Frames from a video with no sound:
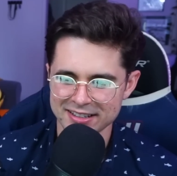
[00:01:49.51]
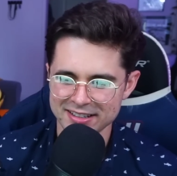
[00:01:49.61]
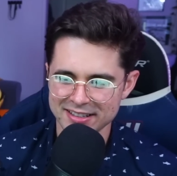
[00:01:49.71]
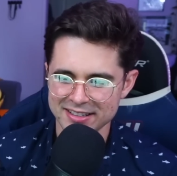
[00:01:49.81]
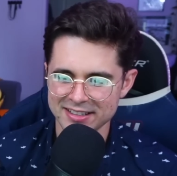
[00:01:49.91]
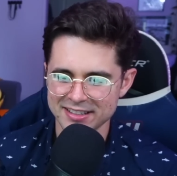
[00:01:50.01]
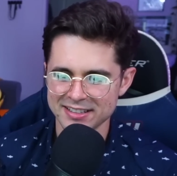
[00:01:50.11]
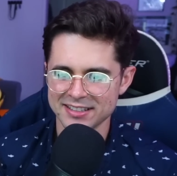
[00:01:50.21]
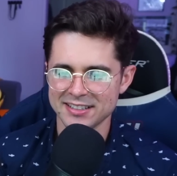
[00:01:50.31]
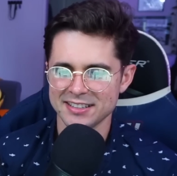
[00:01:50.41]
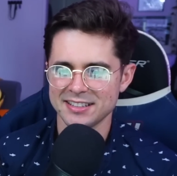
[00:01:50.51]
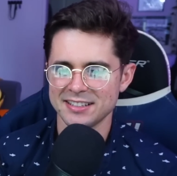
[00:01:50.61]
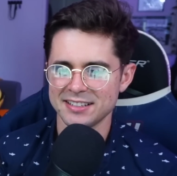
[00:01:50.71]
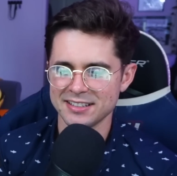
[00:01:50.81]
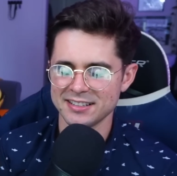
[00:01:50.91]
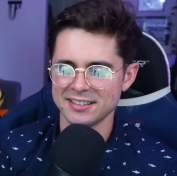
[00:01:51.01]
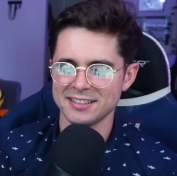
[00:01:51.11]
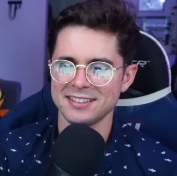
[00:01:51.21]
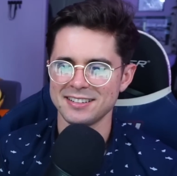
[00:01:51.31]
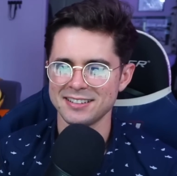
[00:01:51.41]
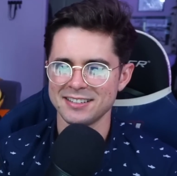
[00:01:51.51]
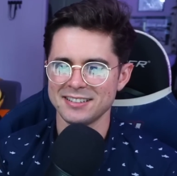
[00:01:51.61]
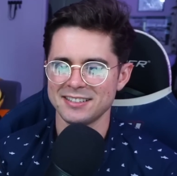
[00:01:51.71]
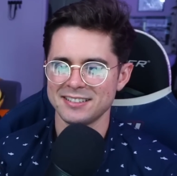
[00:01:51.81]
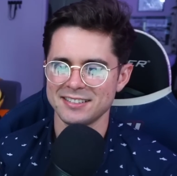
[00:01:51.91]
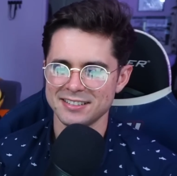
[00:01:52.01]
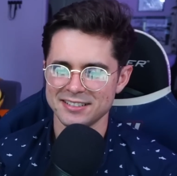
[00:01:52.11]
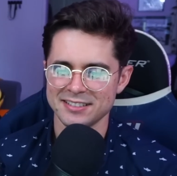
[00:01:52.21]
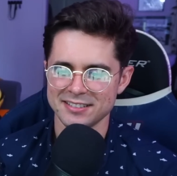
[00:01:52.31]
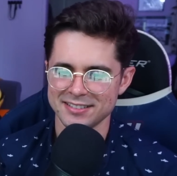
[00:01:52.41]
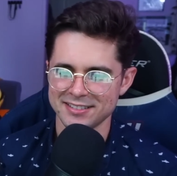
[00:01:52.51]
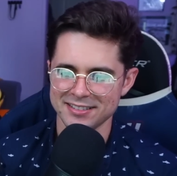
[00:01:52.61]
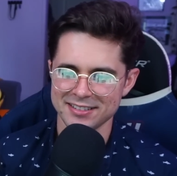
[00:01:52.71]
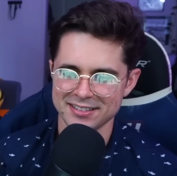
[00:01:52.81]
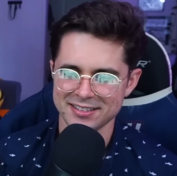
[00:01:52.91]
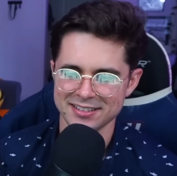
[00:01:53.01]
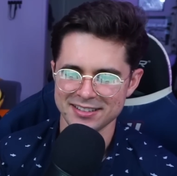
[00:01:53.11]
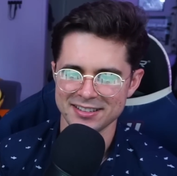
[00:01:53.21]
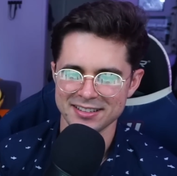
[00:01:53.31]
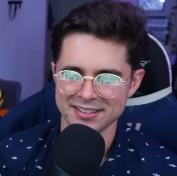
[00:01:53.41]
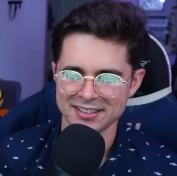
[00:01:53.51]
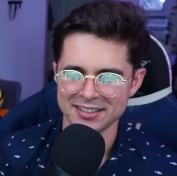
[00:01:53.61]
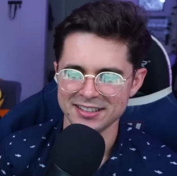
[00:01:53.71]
(no one is talking)